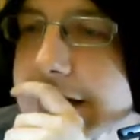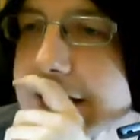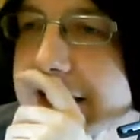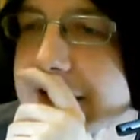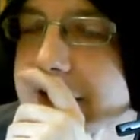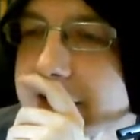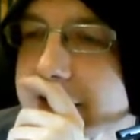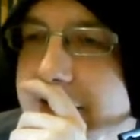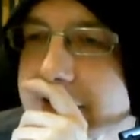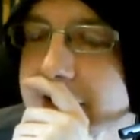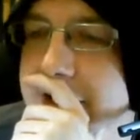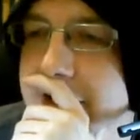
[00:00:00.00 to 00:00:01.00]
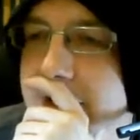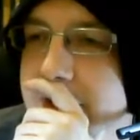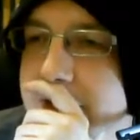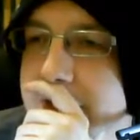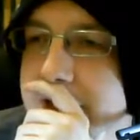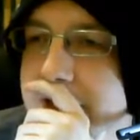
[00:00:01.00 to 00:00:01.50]
He does. I know what
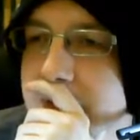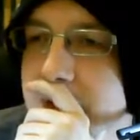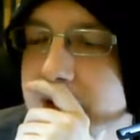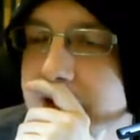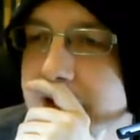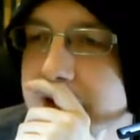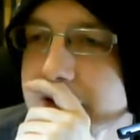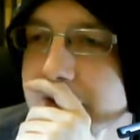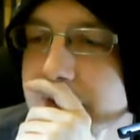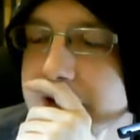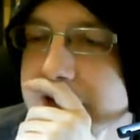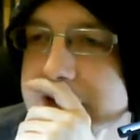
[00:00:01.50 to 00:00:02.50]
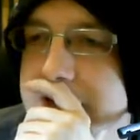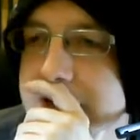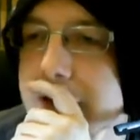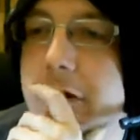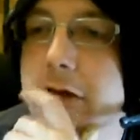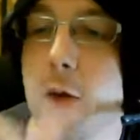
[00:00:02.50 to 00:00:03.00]
you mean, but I can't place it
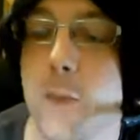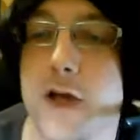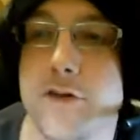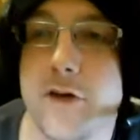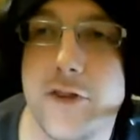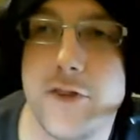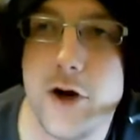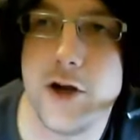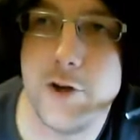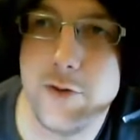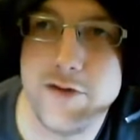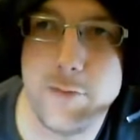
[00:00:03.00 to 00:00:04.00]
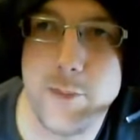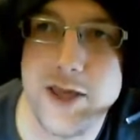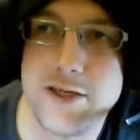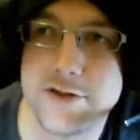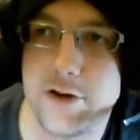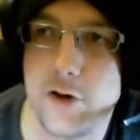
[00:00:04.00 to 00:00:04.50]
either because I know they've
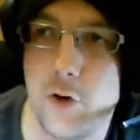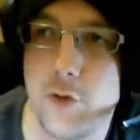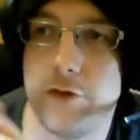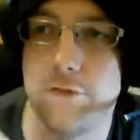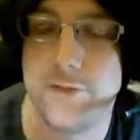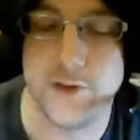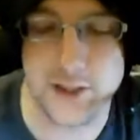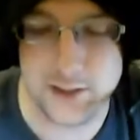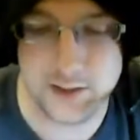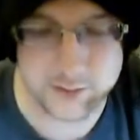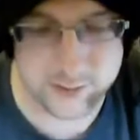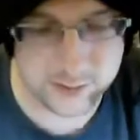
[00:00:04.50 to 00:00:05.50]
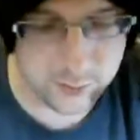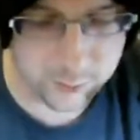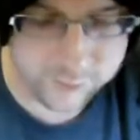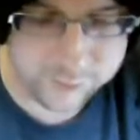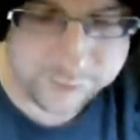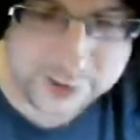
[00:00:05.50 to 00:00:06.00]
based a lot of the
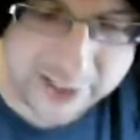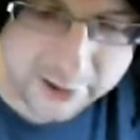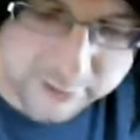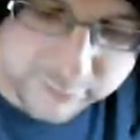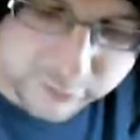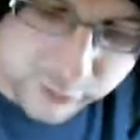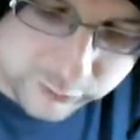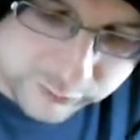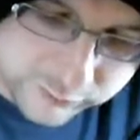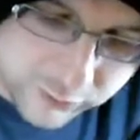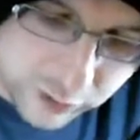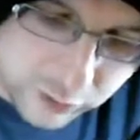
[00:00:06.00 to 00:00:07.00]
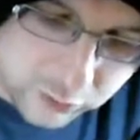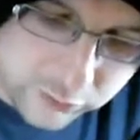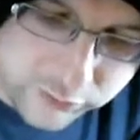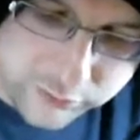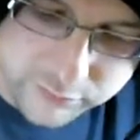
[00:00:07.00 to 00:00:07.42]
character models on.